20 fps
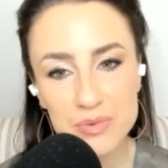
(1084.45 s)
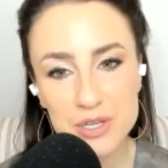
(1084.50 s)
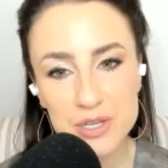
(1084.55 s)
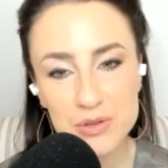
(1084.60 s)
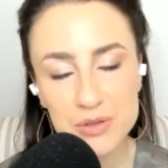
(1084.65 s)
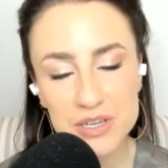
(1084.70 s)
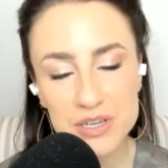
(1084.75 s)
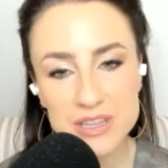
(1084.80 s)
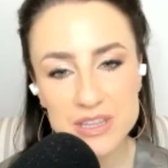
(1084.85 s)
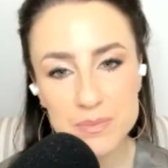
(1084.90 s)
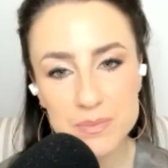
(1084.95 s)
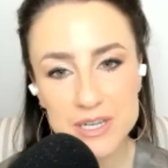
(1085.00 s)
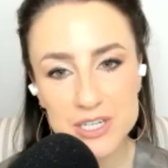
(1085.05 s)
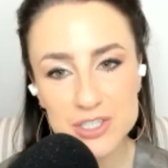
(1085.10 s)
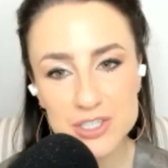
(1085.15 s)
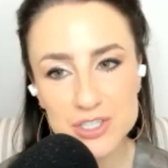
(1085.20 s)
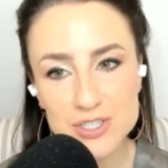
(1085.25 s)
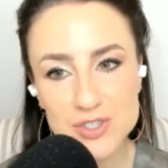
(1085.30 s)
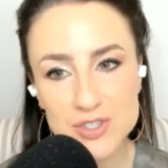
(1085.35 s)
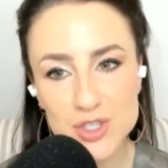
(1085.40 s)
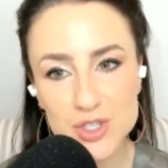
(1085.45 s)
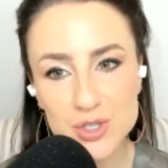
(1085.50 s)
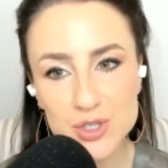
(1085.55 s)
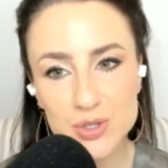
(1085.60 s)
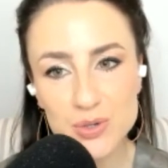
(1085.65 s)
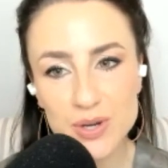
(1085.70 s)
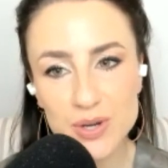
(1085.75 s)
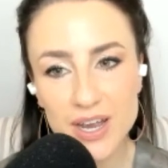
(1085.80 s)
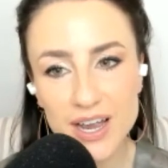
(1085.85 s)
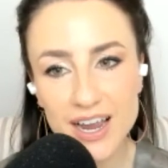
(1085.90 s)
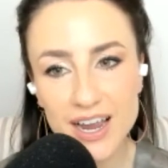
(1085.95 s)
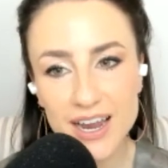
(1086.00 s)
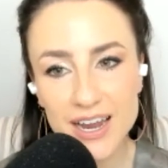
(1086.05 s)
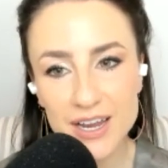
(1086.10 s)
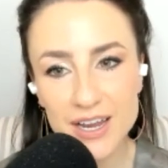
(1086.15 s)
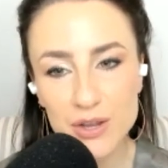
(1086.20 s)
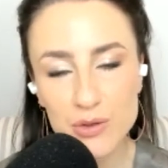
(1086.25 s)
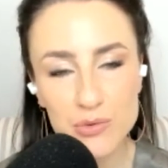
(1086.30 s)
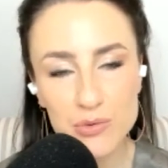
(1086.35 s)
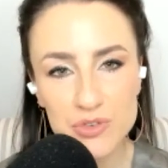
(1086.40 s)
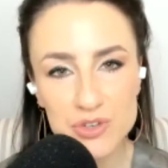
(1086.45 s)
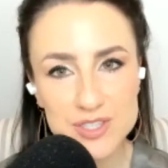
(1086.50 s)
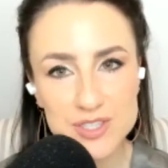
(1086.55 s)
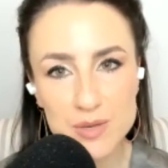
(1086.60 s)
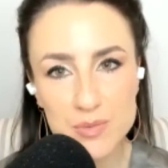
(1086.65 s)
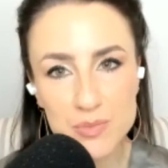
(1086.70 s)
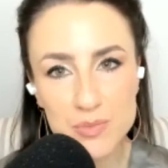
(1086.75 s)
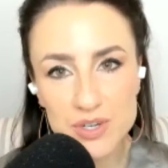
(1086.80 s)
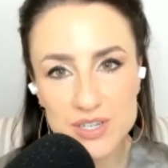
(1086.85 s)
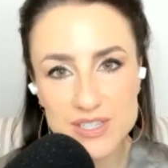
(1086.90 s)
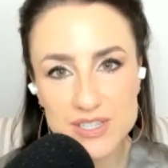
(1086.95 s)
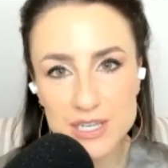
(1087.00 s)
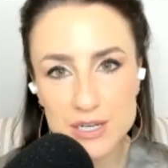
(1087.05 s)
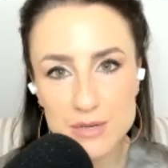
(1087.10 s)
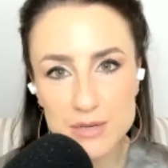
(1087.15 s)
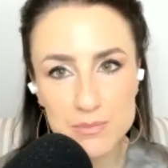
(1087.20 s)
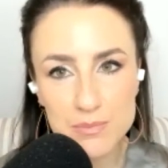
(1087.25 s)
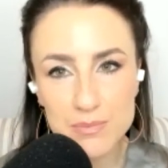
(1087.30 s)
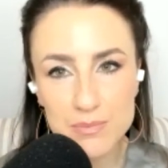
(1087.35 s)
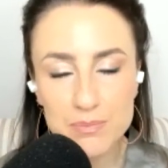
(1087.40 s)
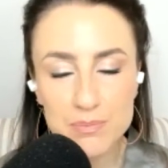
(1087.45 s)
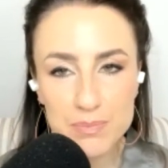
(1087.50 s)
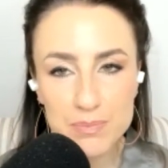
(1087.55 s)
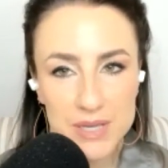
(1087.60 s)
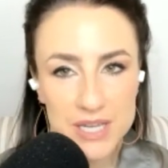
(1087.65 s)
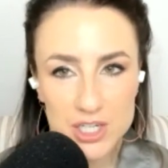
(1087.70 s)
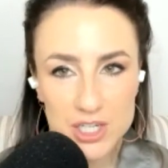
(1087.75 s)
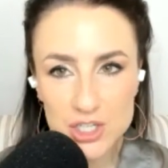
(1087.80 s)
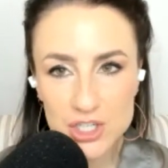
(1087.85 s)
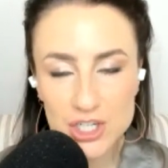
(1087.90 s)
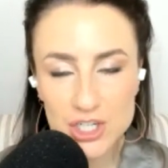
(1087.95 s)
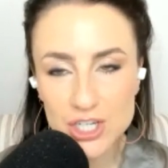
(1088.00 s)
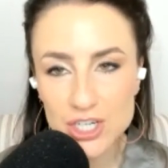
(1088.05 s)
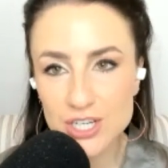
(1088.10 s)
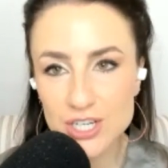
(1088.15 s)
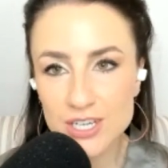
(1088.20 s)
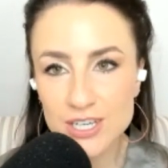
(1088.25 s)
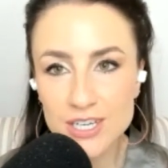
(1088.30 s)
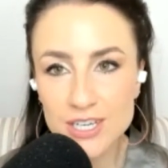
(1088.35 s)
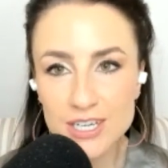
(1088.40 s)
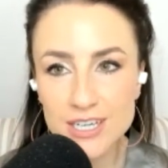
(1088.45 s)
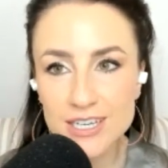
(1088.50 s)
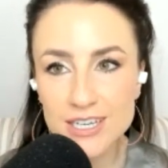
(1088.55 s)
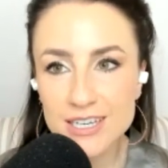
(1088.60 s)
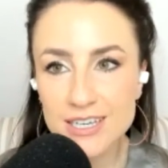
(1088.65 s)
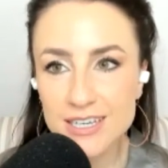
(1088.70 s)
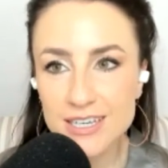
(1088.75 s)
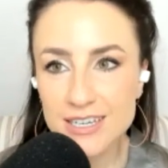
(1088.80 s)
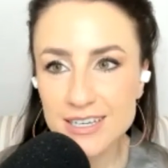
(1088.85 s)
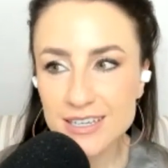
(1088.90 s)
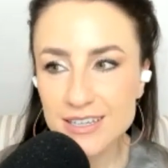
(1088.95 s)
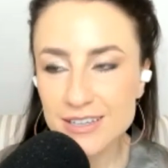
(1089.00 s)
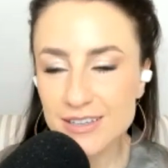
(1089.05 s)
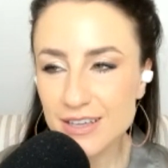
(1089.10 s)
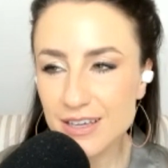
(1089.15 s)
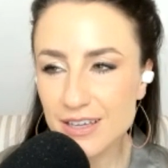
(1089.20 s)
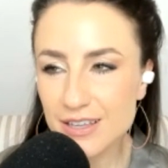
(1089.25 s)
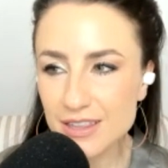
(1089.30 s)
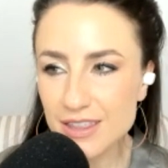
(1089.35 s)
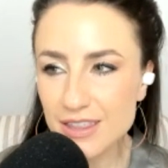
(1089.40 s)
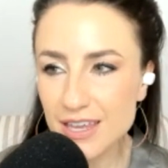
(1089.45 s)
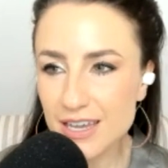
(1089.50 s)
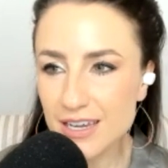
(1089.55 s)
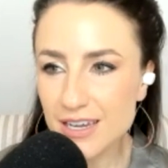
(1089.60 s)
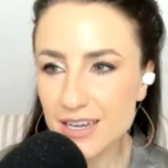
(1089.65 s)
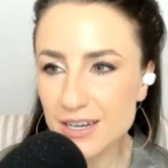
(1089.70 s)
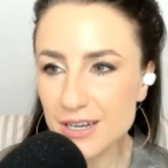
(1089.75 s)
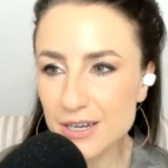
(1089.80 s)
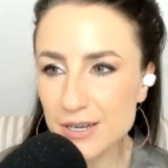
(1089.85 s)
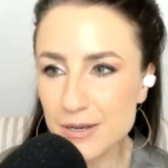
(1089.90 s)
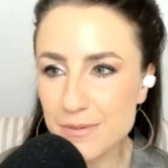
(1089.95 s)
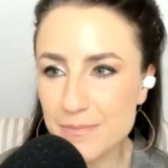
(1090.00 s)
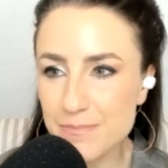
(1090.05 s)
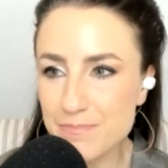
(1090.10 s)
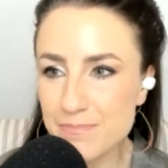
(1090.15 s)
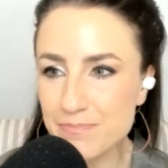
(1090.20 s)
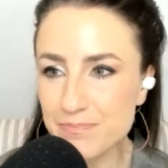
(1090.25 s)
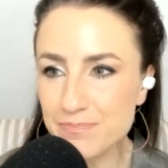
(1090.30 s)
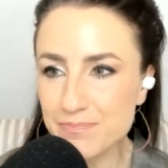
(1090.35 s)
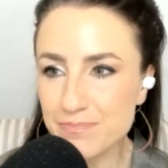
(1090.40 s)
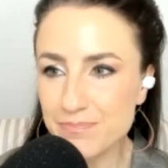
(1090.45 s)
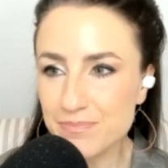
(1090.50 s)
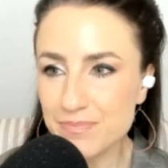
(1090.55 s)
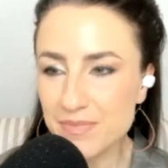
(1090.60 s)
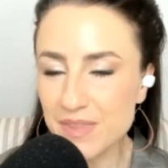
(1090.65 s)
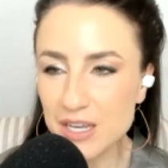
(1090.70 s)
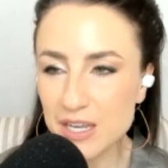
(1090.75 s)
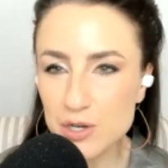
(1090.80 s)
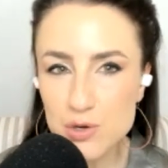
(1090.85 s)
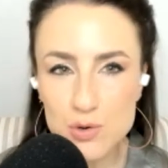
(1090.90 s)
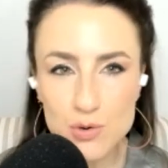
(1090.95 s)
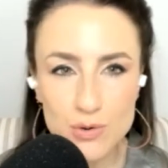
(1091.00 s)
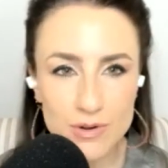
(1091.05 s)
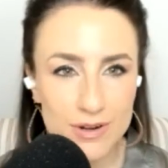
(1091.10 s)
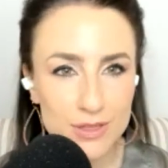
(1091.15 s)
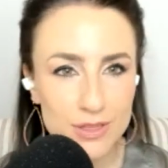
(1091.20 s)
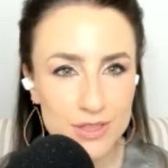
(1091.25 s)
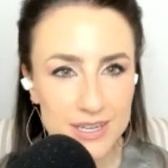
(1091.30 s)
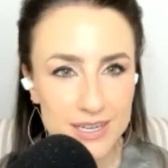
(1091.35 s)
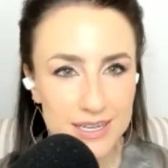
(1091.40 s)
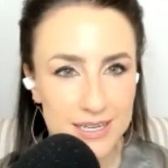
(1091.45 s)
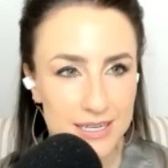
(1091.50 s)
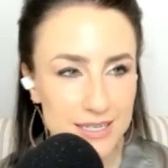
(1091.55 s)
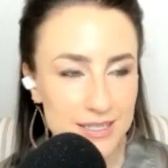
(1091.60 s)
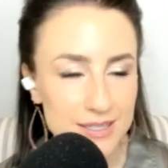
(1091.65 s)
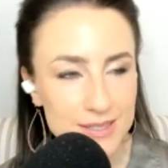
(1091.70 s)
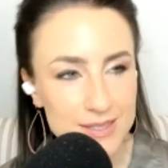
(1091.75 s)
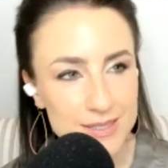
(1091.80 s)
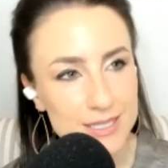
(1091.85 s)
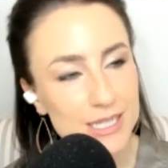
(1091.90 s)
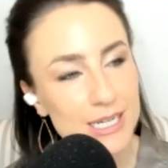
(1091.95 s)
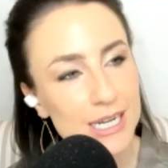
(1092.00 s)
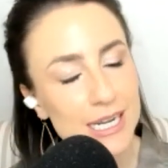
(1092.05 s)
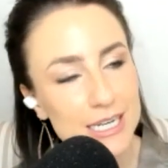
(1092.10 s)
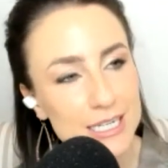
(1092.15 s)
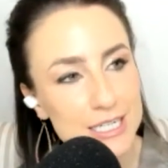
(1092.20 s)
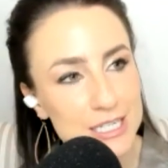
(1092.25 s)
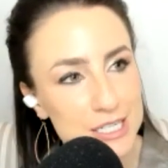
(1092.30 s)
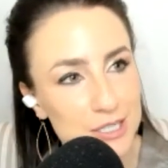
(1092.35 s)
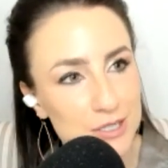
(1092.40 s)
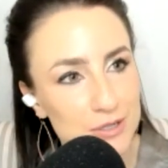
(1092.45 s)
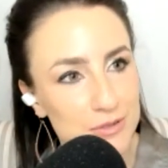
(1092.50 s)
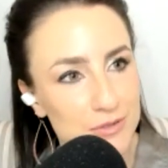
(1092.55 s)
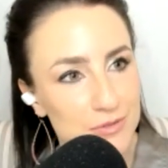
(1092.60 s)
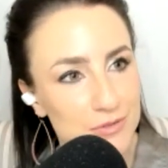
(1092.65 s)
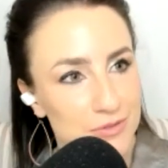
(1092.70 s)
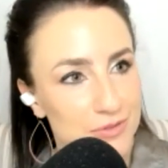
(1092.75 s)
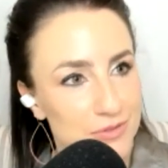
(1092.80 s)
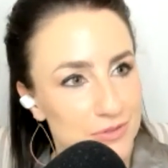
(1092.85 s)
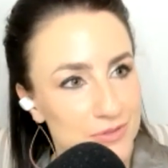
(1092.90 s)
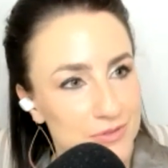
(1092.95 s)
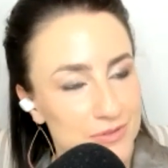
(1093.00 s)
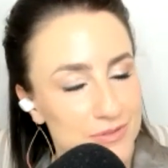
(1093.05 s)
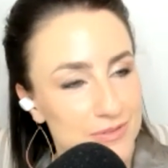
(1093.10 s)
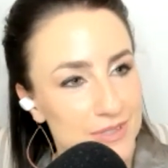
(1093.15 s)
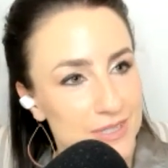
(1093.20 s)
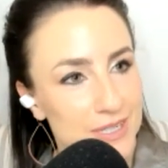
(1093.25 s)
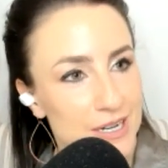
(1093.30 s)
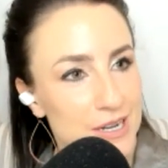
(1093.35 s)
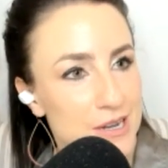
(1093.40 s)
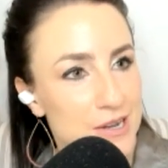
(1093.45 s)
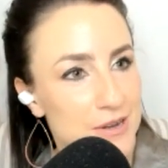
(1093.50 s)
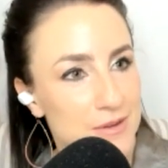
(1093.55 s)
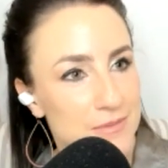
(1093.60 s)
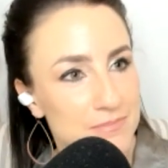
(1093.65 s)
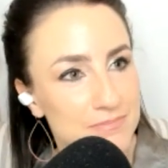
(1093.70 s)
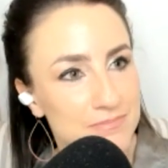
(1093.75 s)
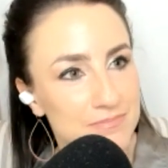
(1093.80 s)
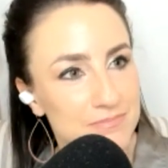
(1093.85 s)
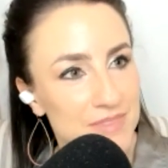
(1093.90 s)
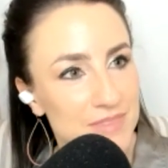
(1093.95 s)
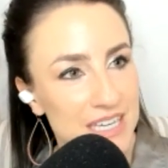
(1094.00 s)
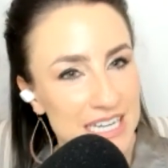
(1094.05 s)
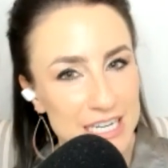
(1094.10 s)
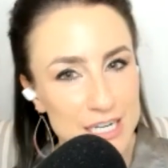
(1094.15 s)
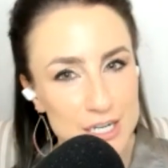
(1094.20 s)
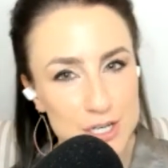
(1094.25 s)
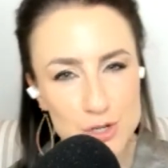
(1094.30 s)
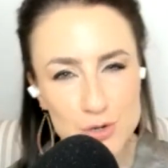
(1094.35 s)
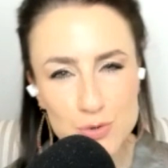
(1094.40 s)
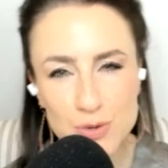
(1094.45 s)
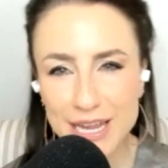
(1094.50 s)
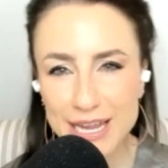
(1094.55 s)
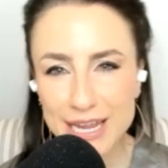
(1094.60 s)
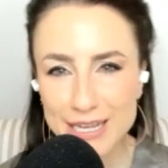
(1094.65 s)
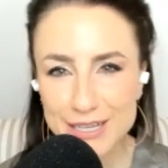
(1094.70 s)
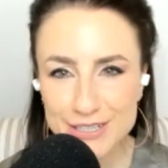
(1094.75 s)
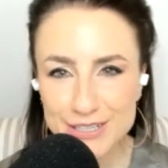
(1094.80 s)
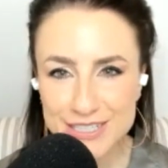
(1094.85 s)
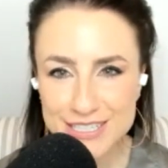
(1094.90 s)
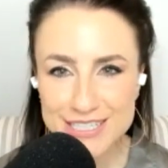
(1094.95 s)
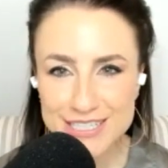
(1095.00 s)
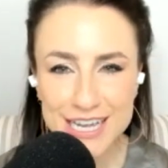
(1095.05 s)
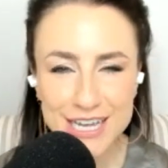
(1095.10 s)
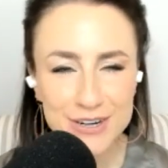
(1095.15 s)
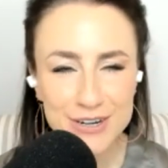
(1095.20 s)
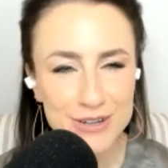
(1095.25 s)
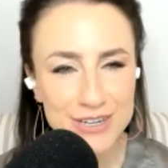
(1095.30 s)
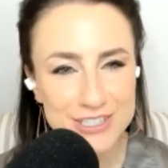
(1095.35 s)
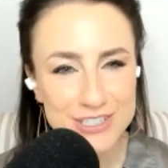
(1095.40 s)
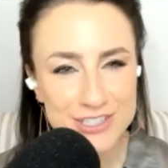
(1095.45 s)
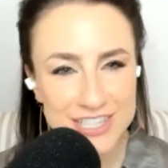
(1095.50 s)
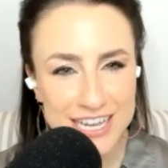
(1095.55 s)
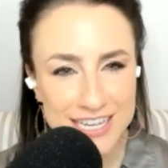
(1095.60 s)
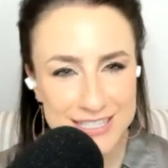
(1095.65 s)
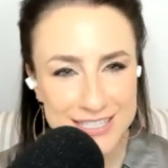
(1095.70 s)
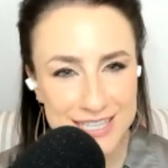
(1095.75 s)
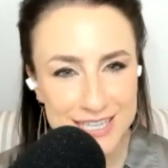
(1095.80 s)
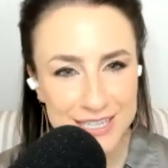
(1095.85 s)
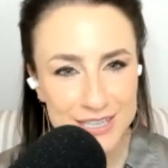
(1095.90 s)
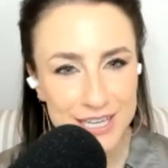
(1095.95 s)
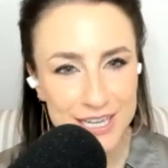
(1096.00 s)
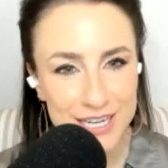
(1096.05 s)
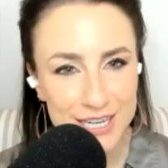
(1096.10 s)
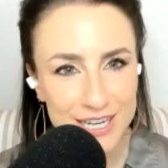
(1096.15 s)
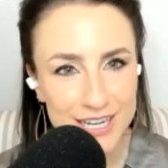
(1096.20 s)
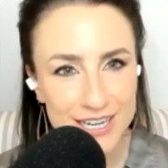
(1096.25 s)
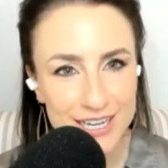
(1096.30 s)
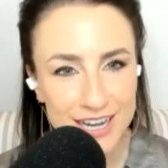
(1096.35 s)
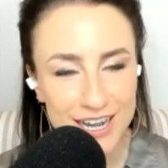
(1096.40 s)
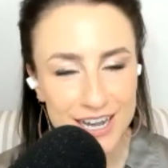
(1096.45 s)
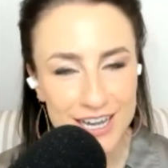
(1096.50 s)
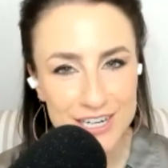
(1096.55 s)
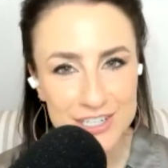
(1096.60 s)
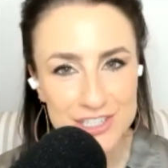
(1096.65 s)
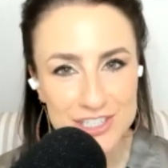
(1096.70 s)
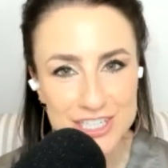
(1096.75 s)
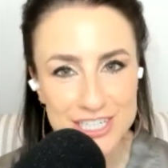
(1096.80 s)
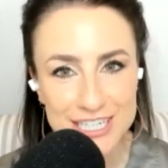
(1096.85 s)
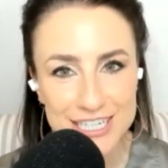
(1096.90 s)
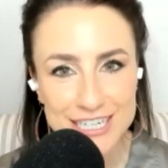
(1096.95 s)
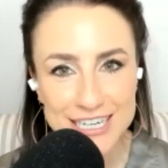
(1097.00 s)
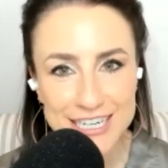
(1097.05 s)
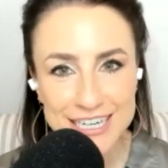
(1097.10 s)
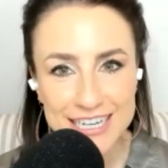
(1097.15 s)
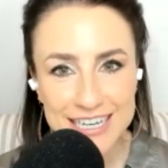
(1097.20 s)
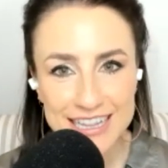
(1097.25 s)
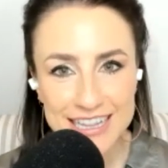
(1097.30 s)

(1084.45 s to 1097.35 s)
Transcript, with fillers: when you look at the pictures too, I, for some reason, pictured like Northeast kind of, like in New England. I don't know. It just has that like cottagey.